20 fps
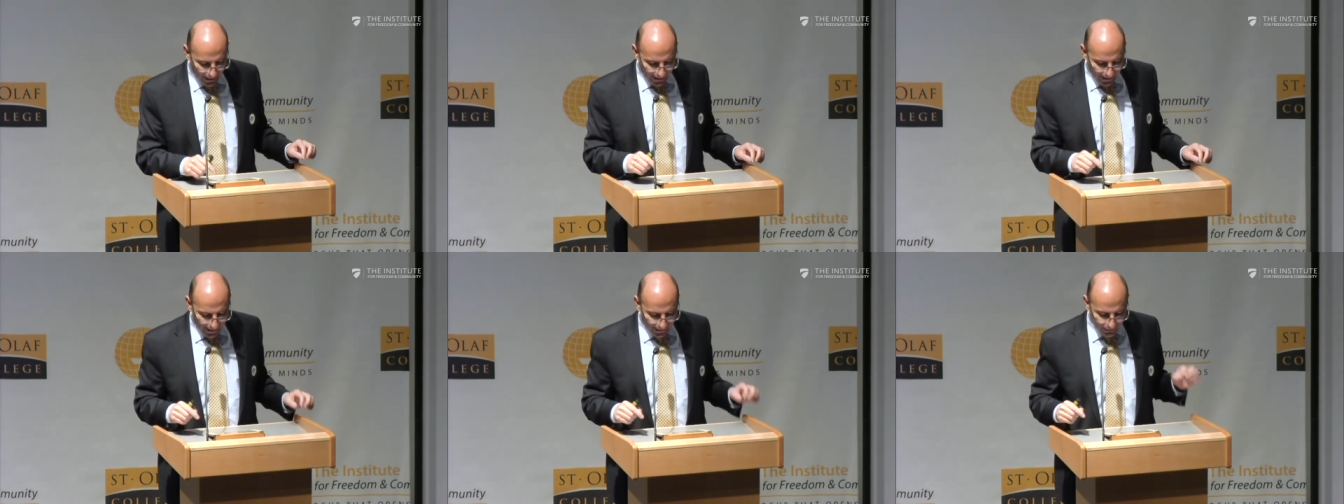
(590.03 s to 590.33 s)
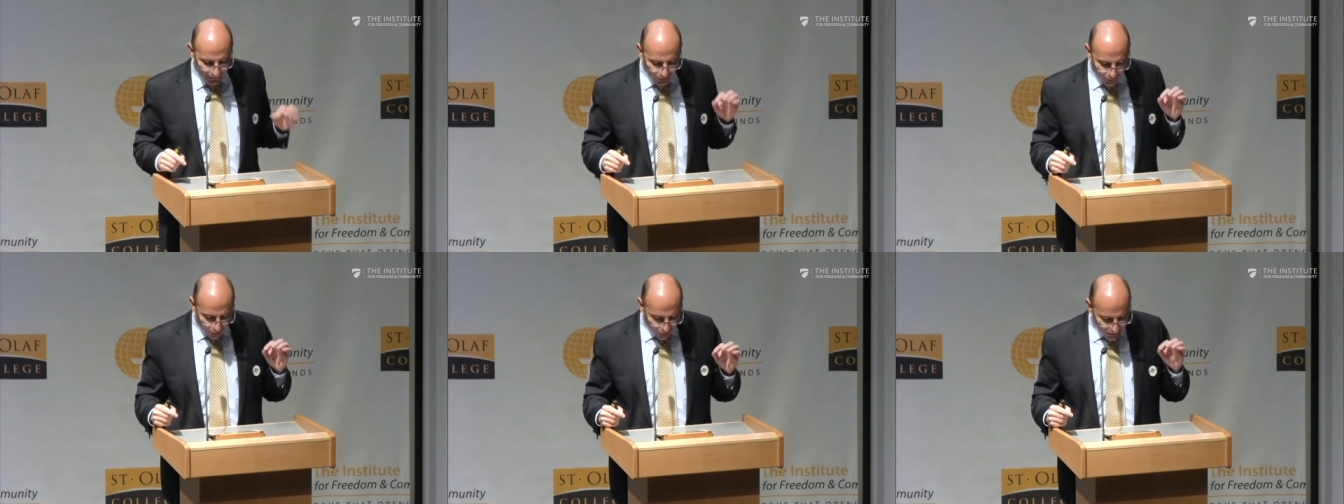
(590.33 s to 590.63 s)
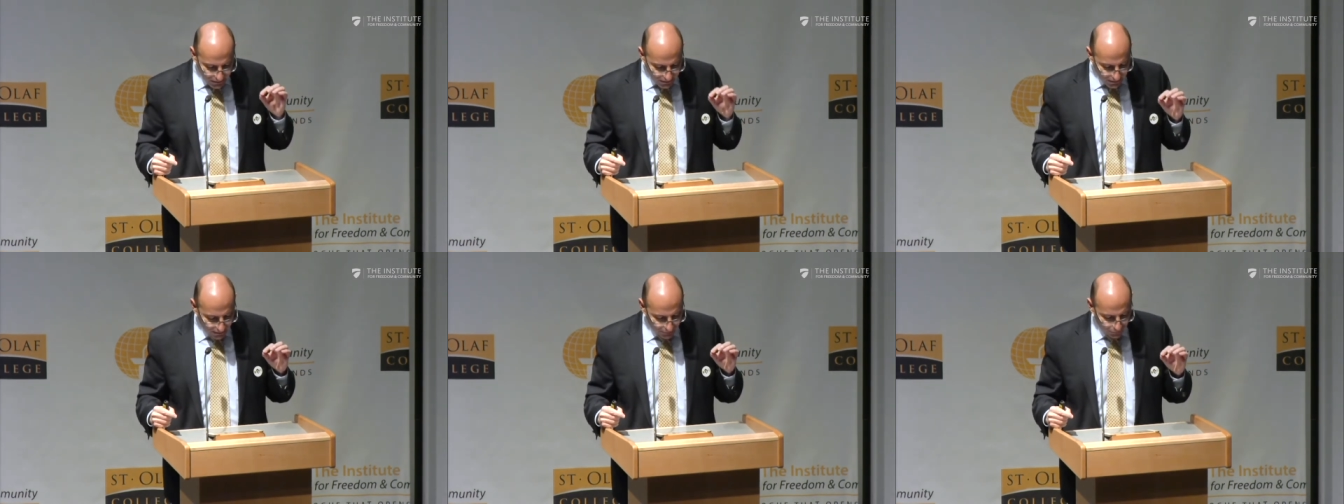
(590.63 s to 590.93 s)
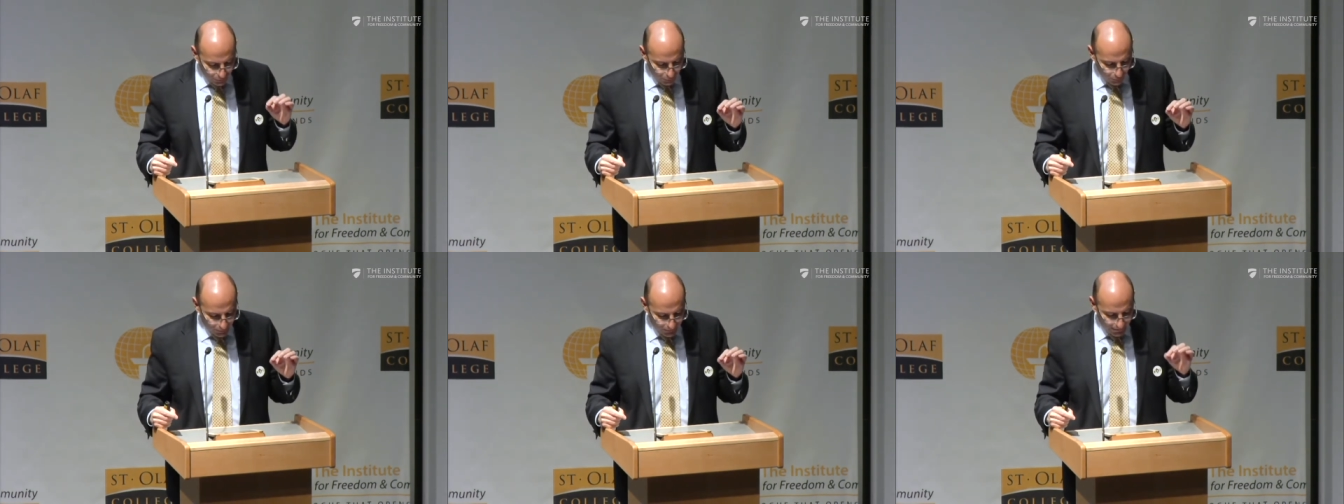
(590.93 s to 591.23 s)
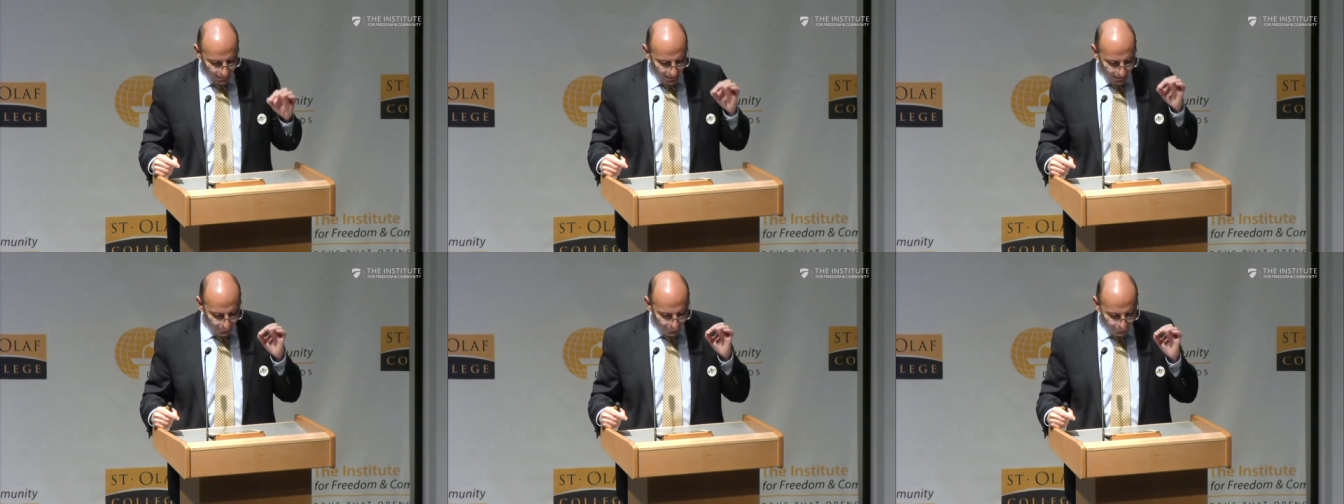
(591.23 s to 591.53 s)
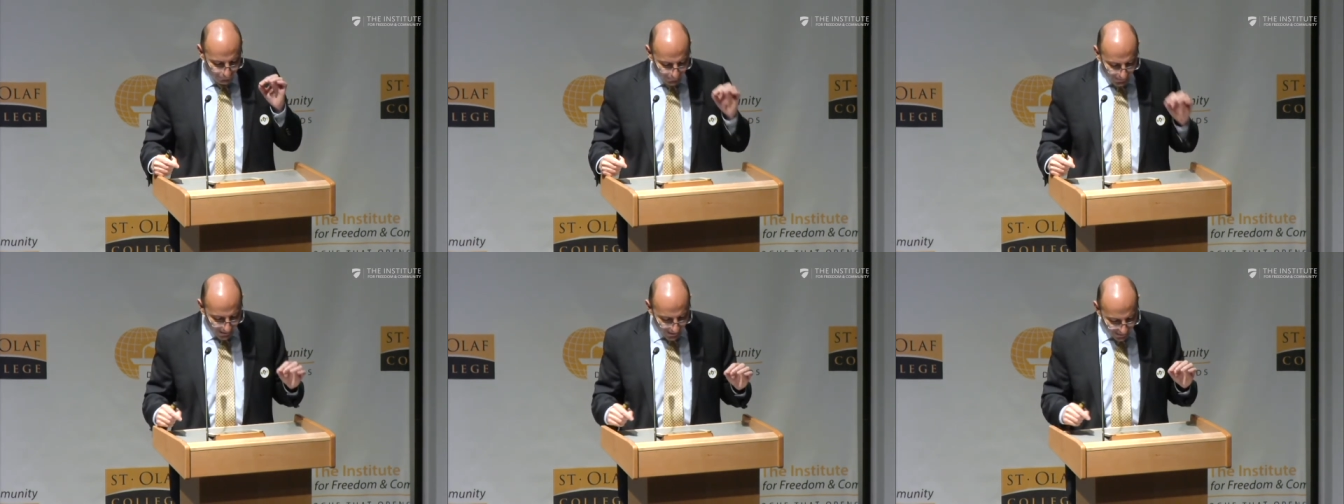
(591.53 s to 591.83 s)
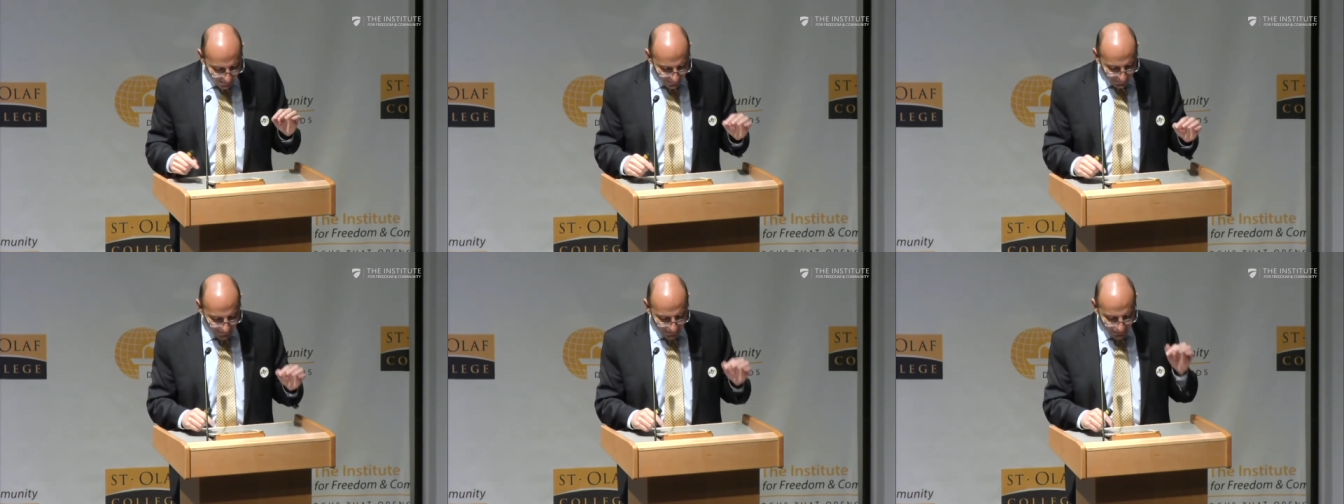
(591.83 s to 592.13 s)
and constitute a
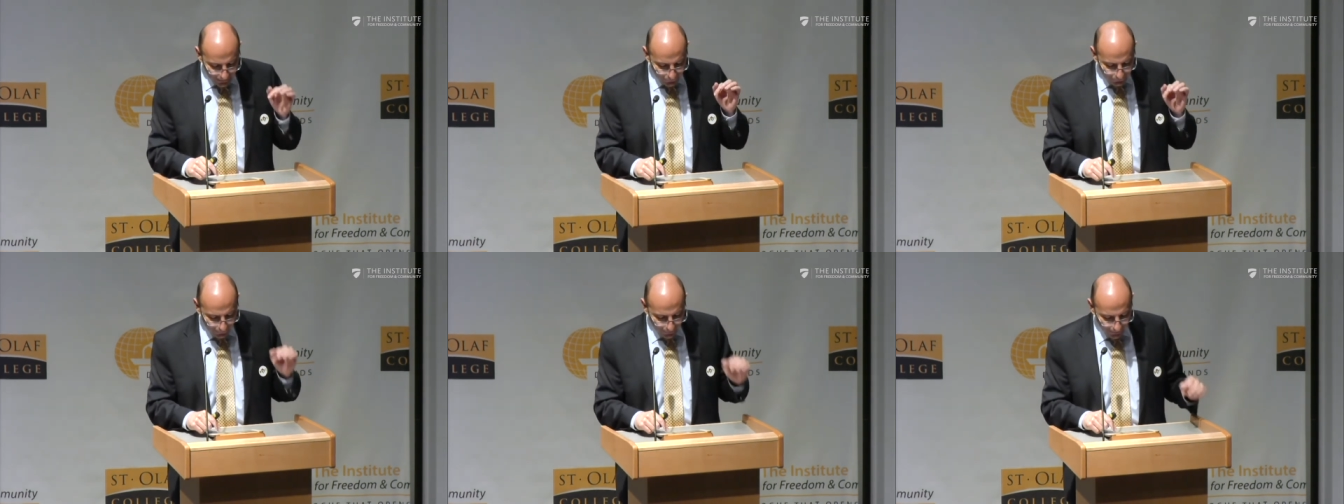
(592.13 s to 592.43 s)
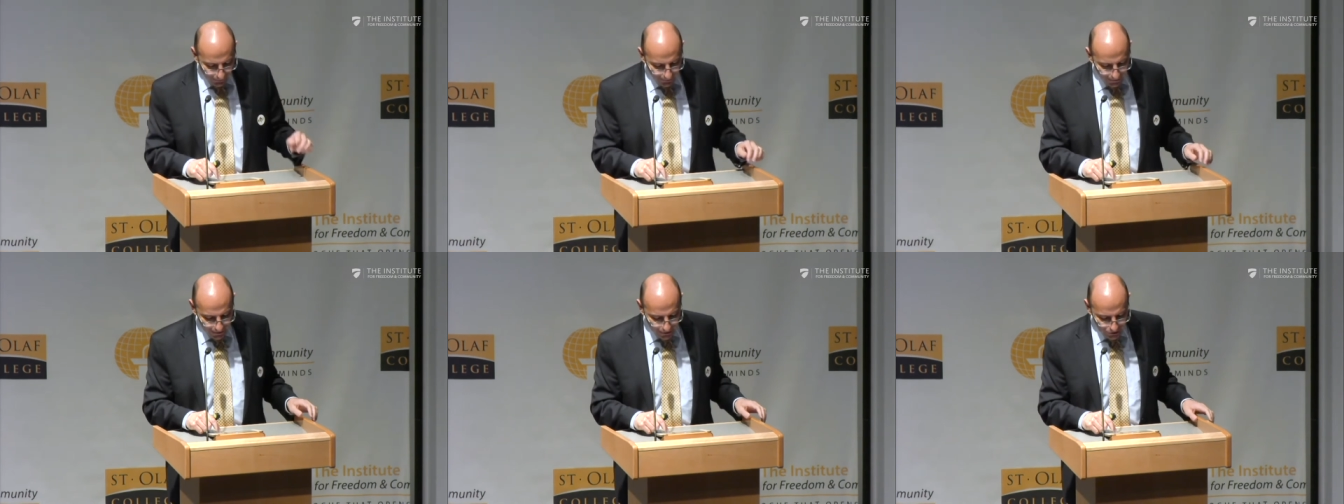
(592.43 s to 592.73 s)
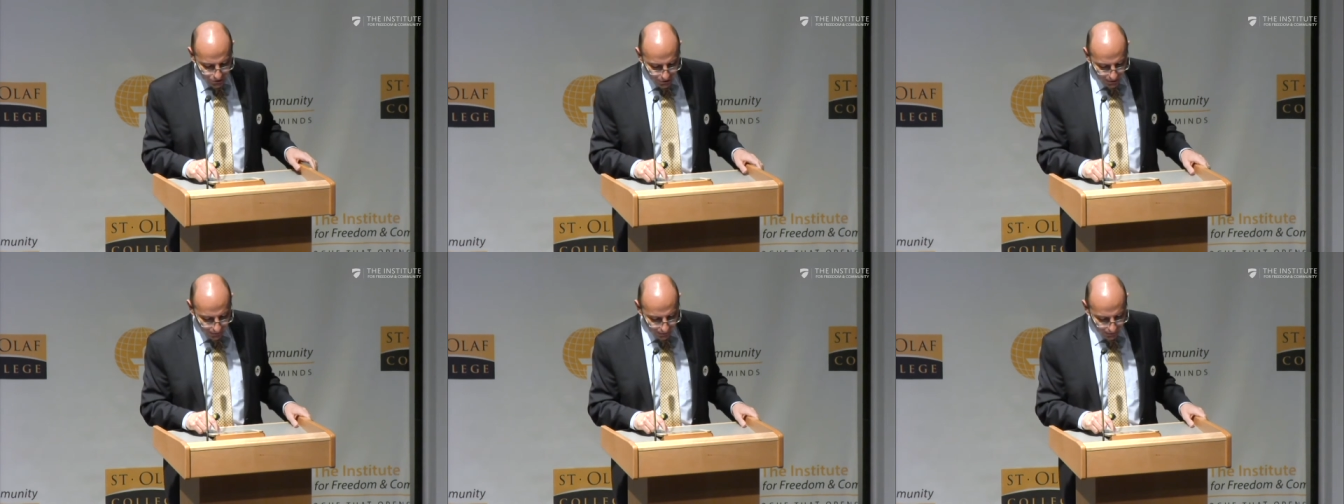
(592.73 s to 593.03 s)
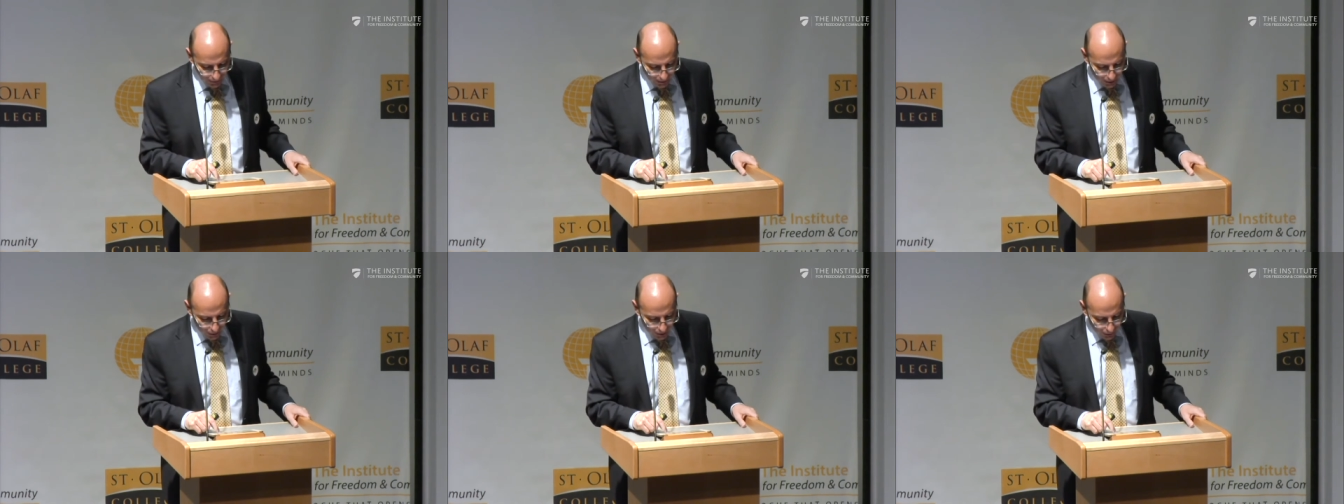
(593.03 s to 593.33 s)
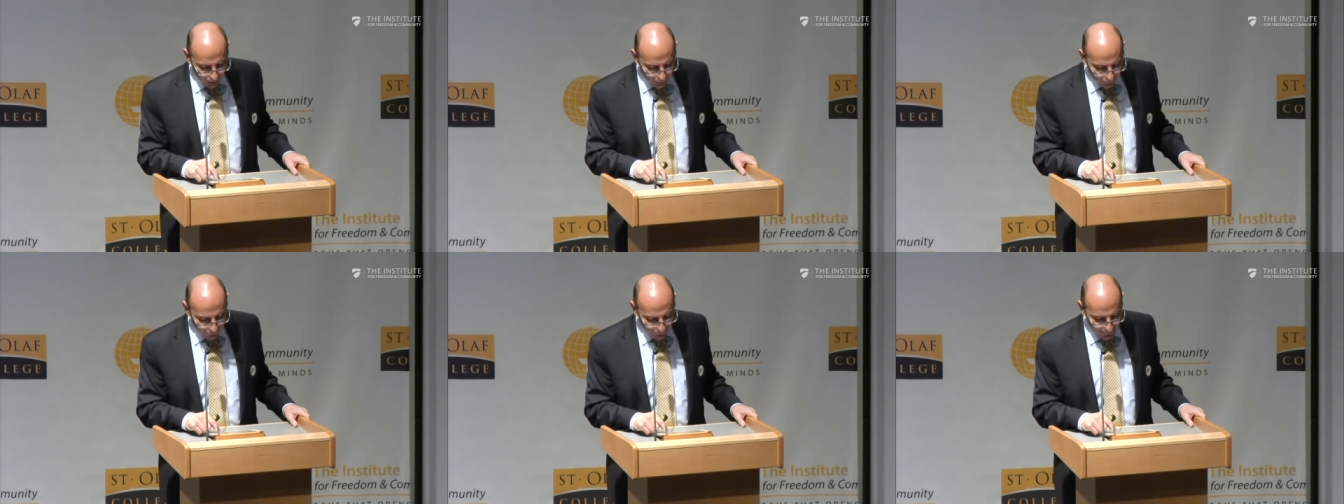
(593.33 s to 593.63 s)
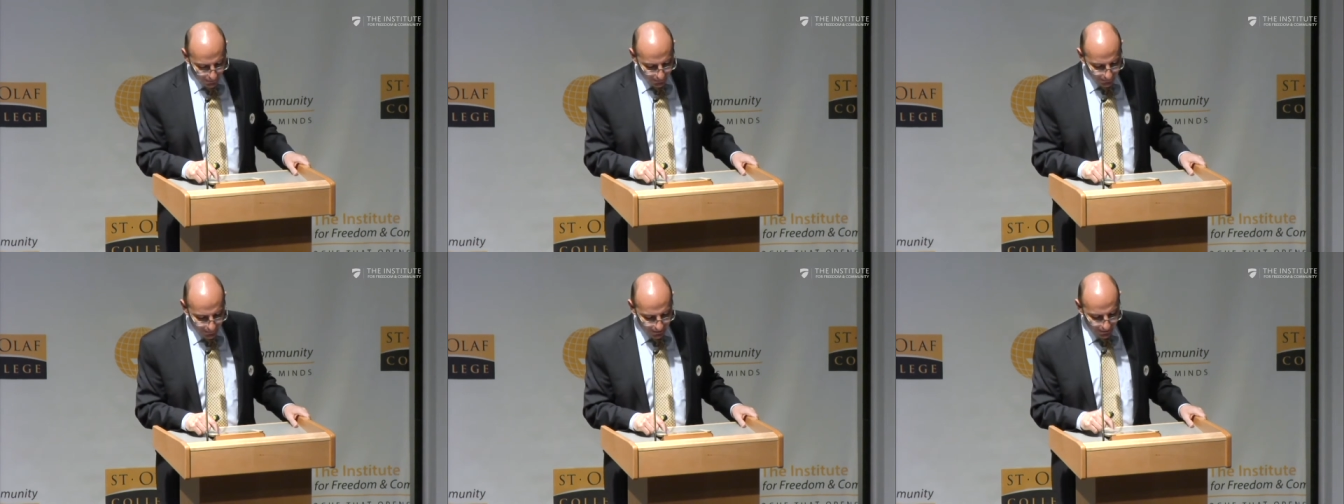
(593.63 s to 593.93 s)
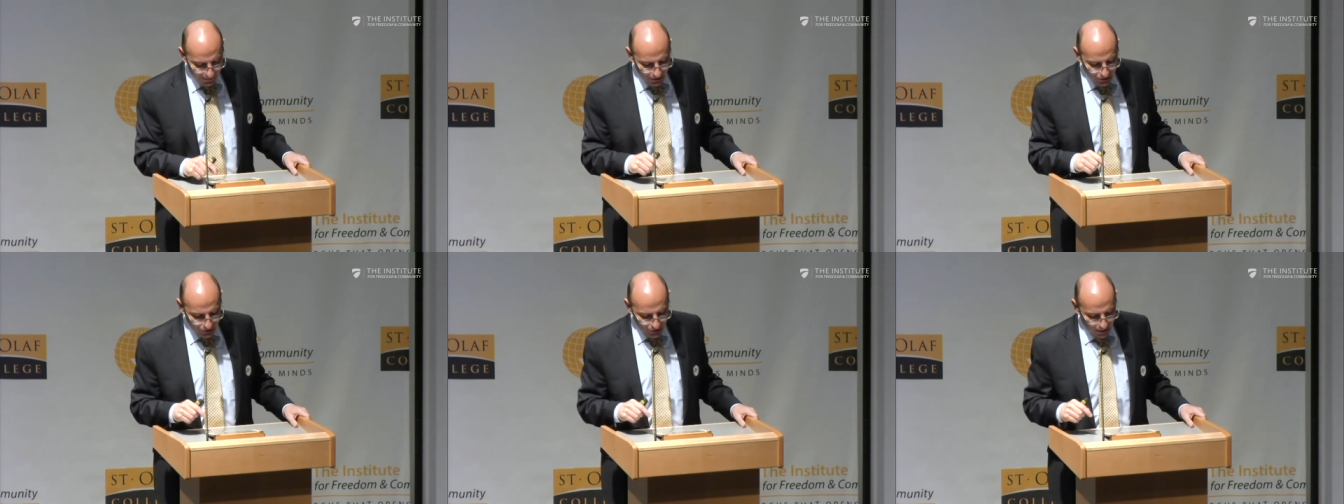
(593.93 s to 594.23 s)
flagrant violation of the
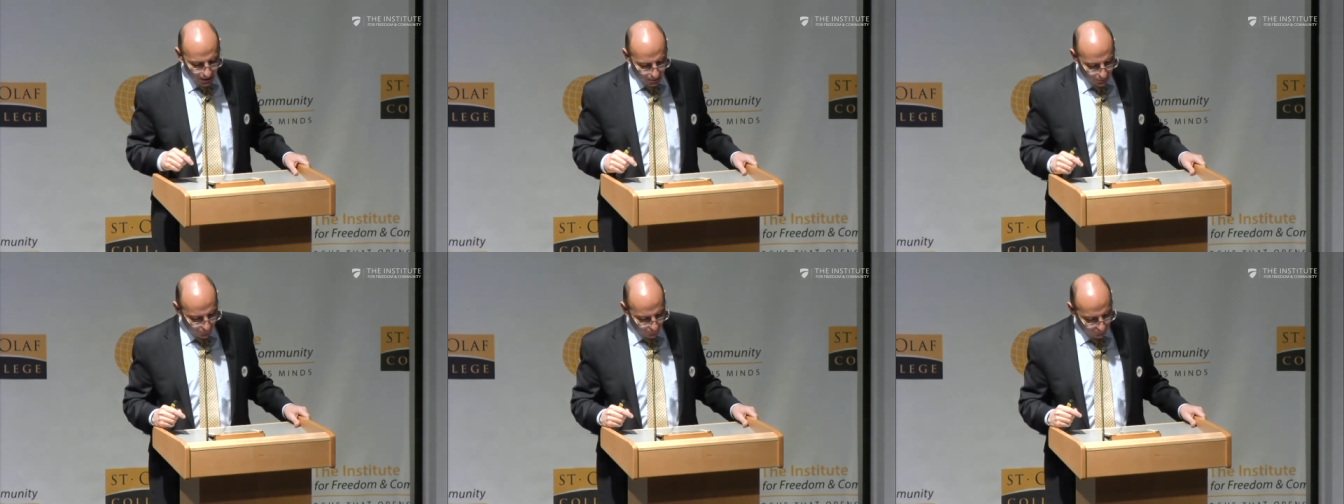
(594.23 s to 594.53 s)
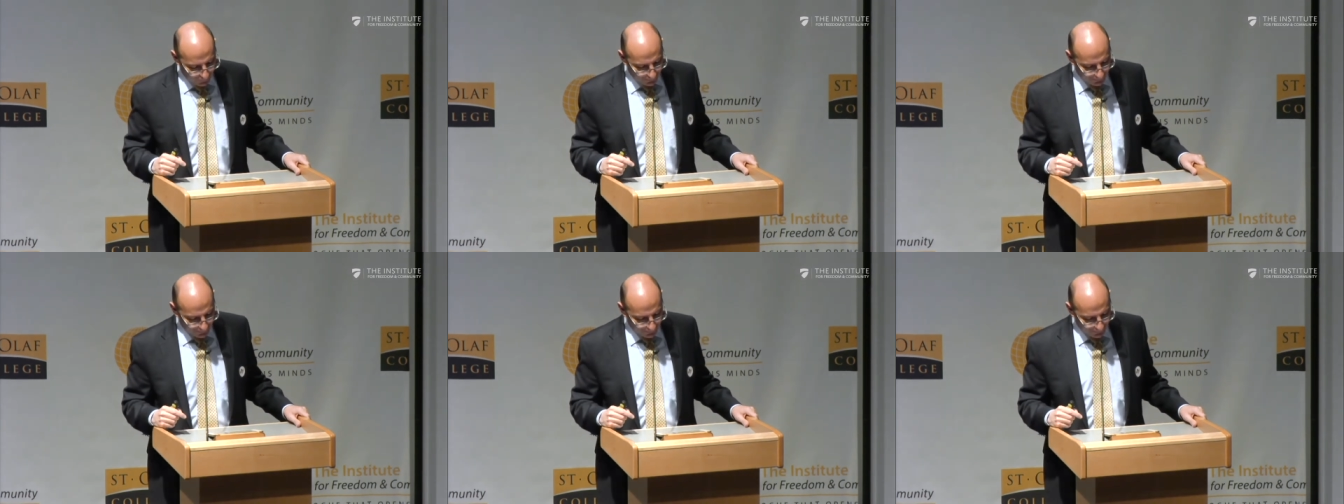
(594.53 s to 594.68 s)
international law.